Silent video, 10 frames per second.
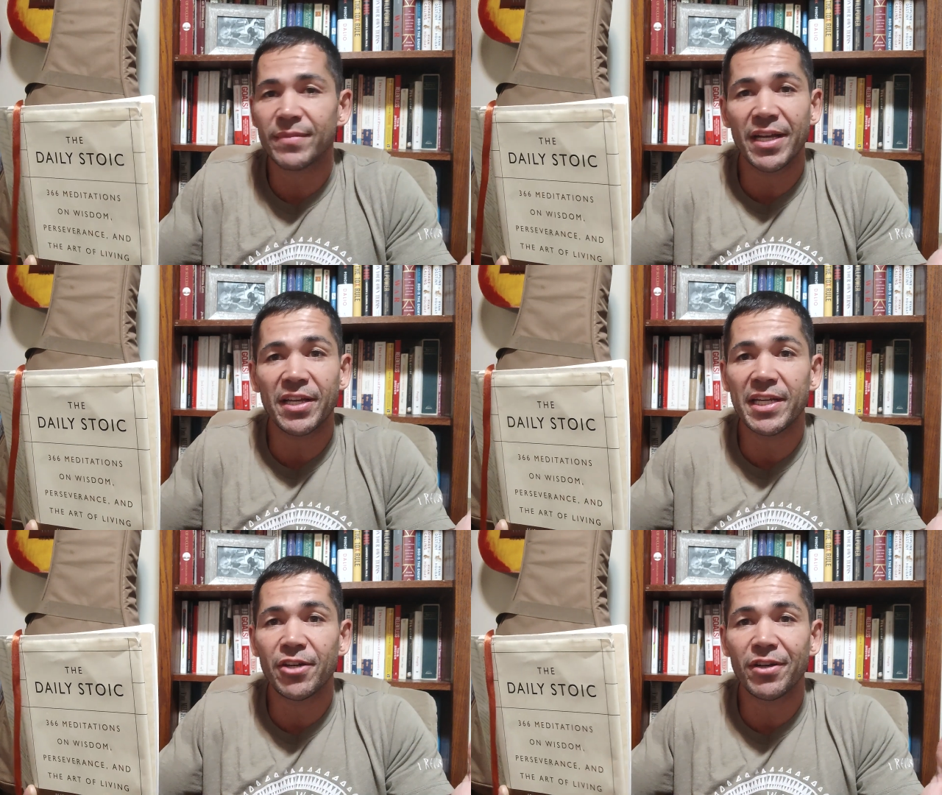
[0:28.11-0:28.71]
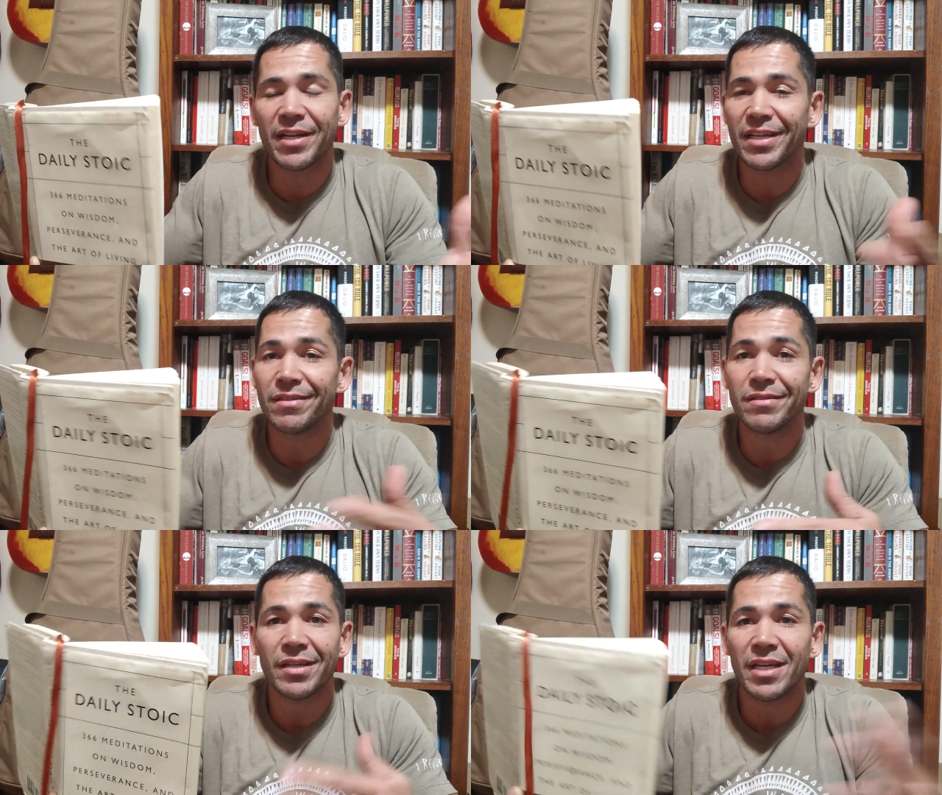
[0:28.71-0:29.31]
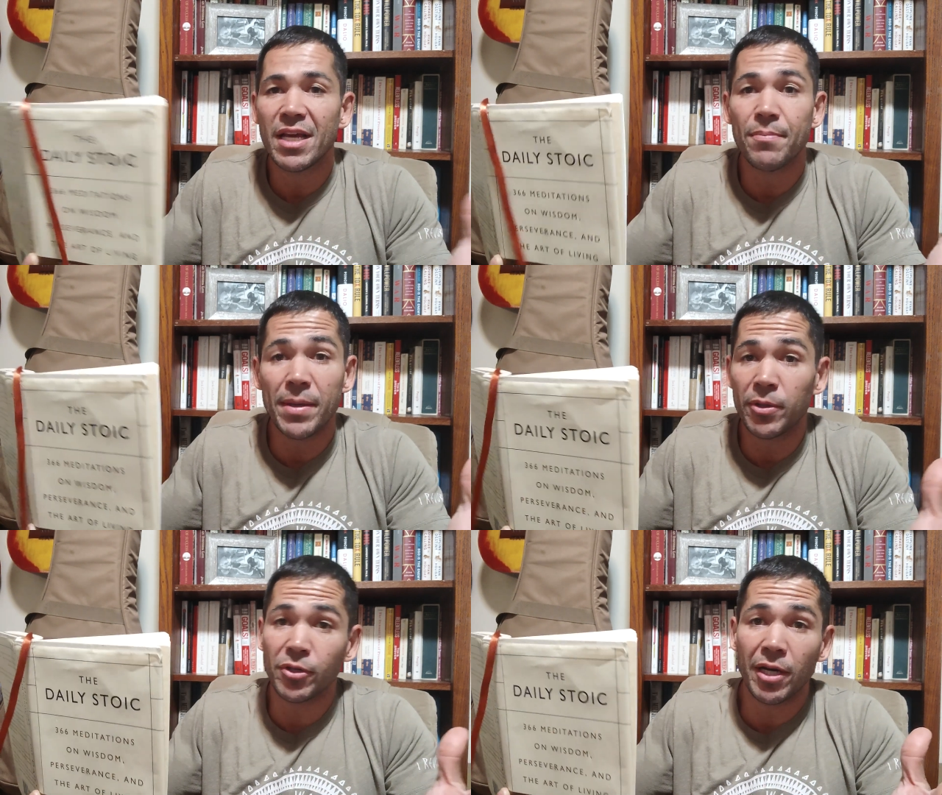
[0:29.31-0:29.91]
that could hear it and
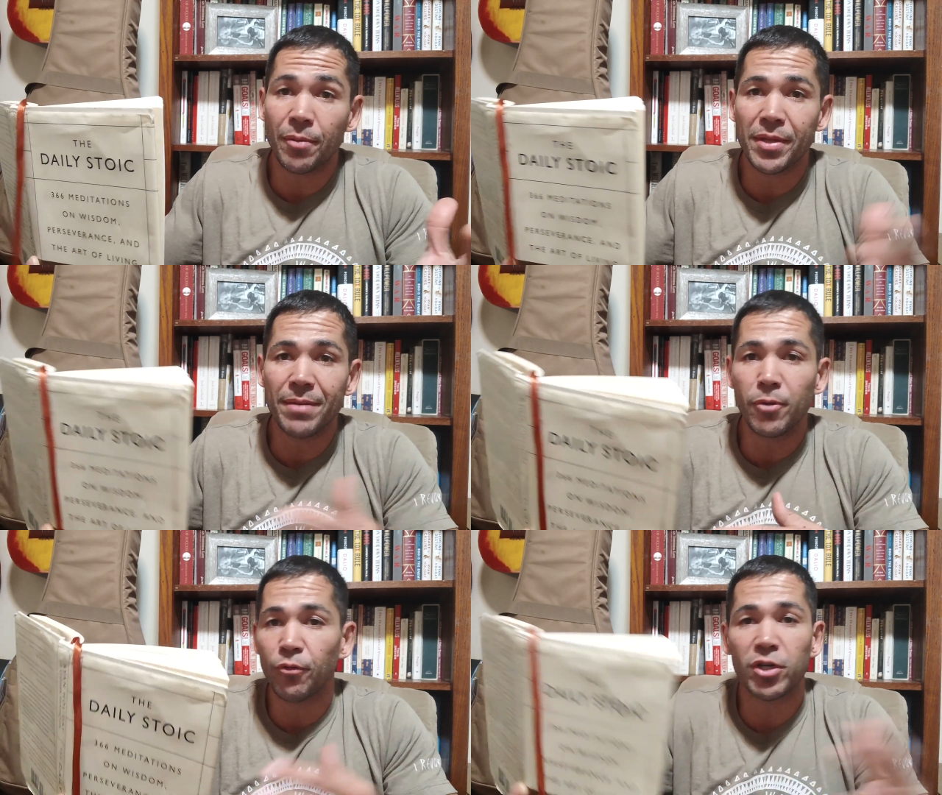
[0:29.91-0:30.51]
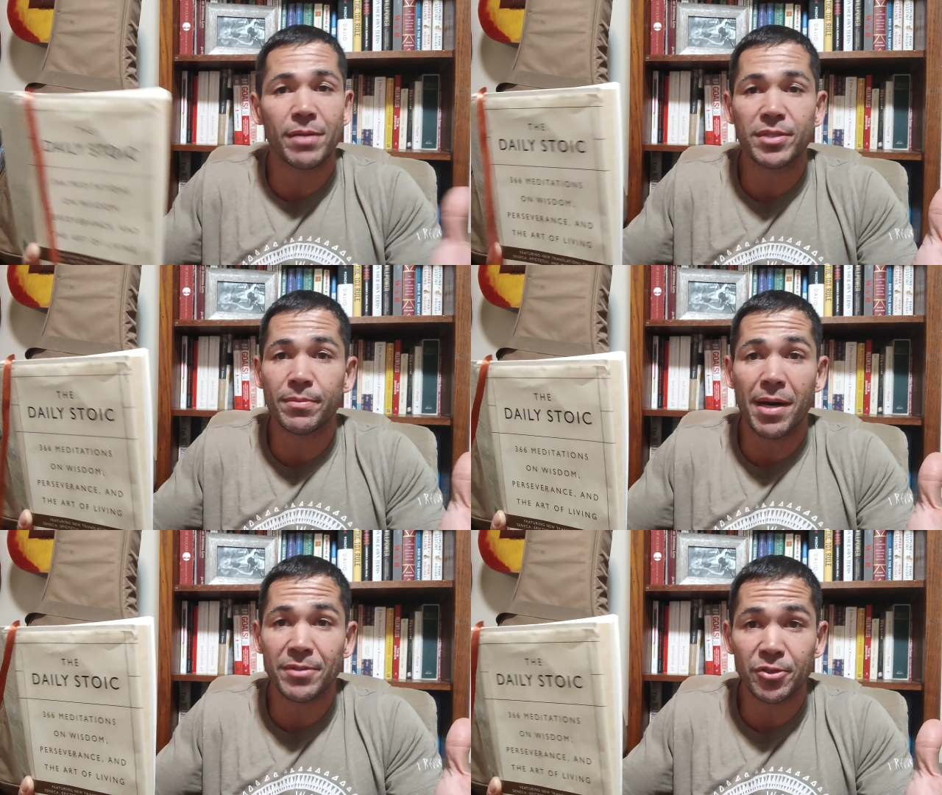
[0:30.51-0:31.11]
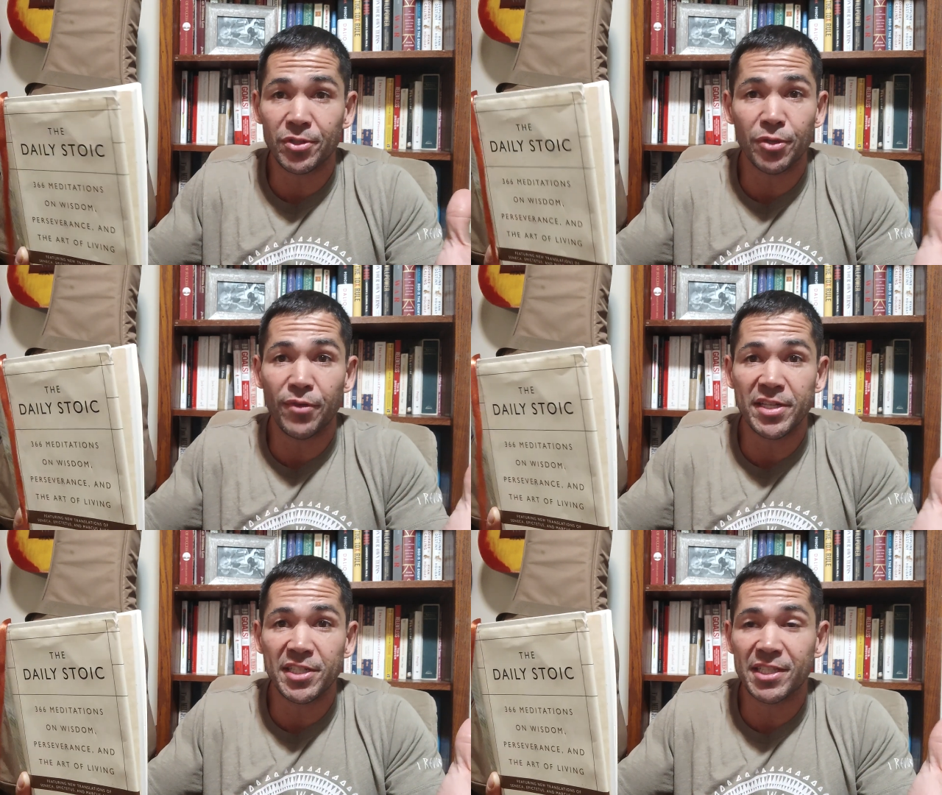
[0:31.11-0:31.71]
Maybe it'll help them overcome some obstacles they're
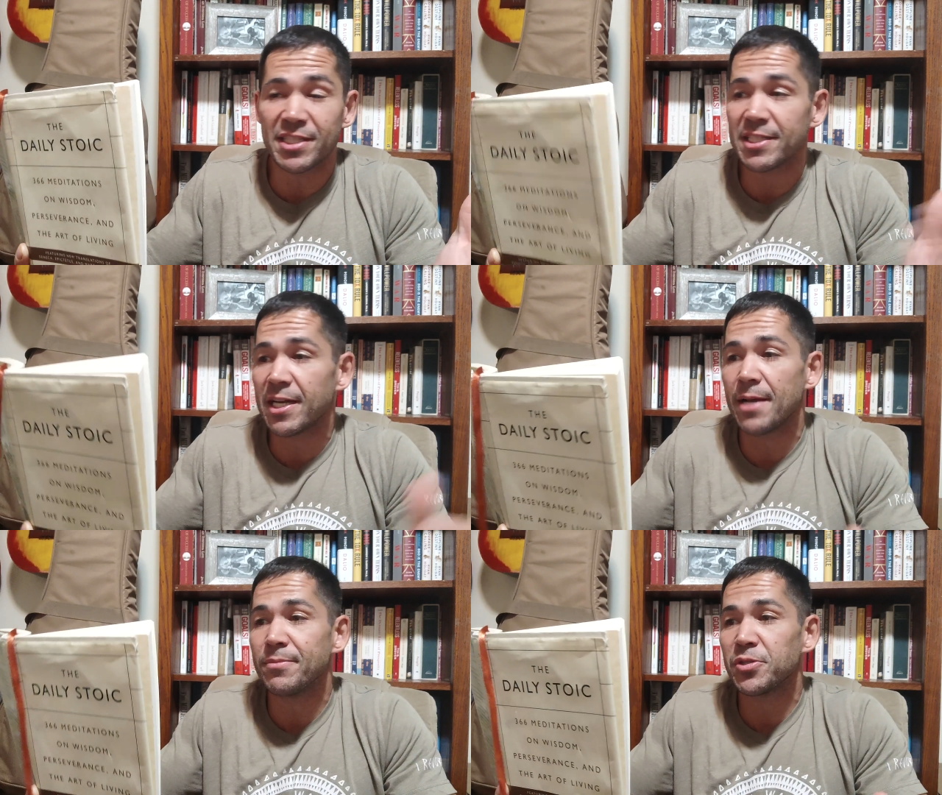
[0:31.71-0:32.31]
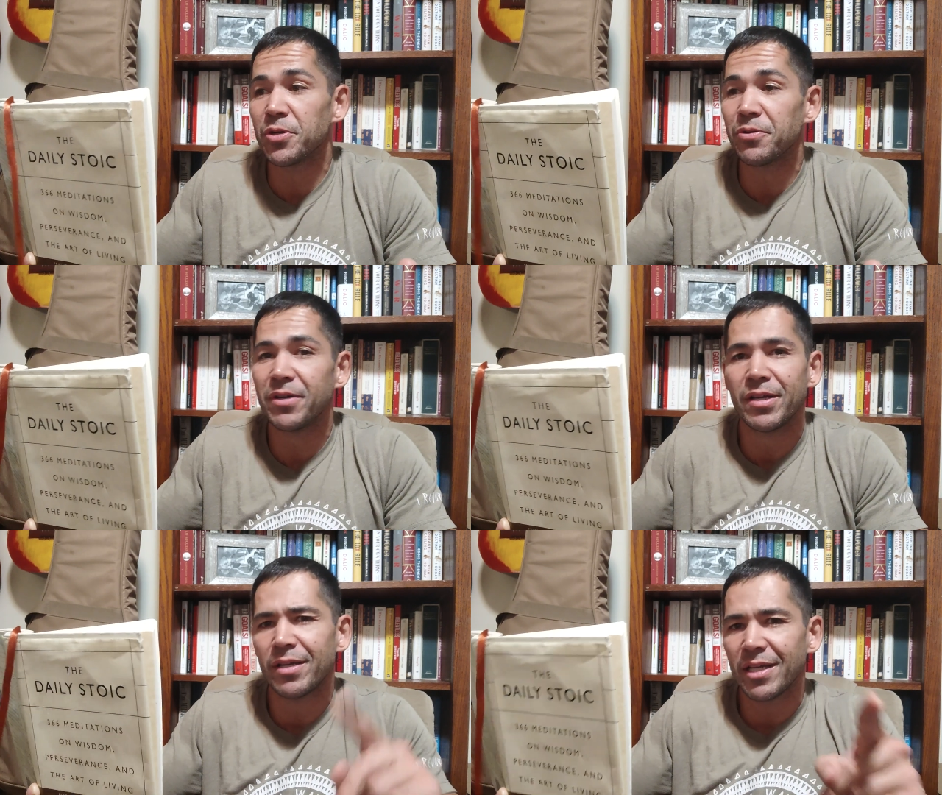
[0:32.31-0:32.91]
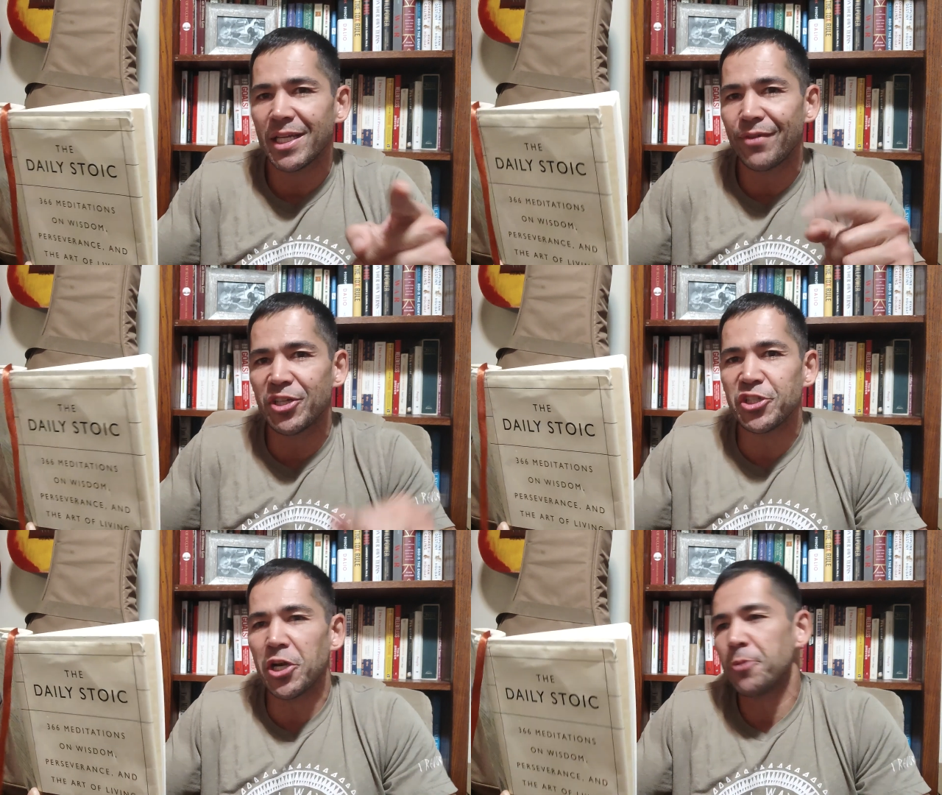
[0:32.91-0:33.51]
facing at the time. So give
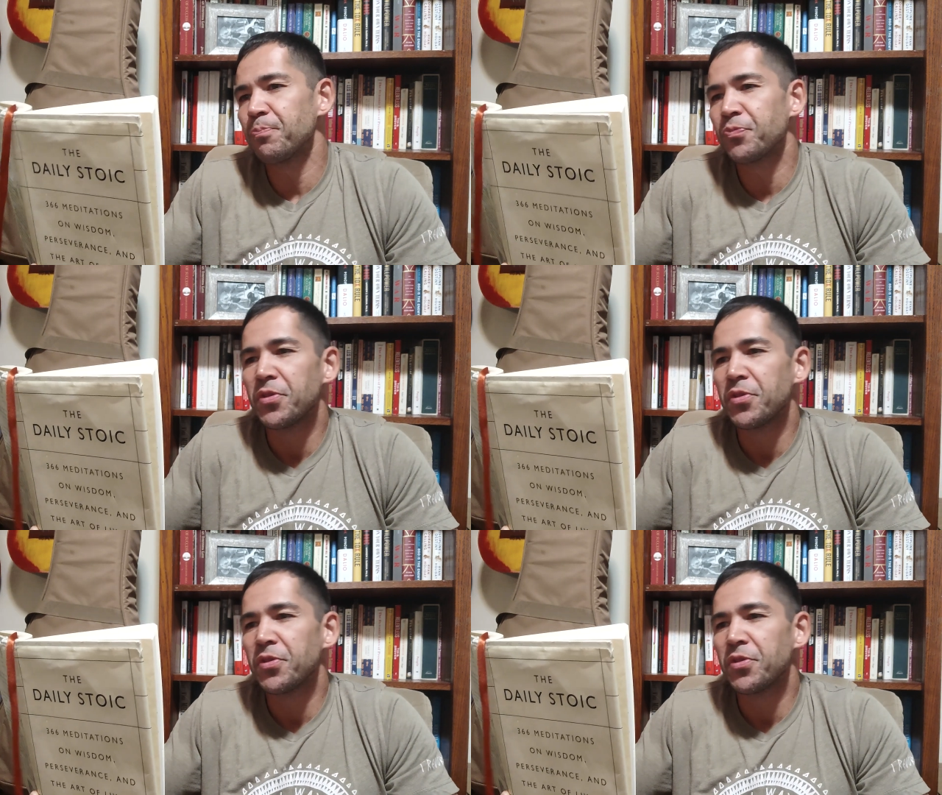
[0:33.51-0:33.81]
it a share.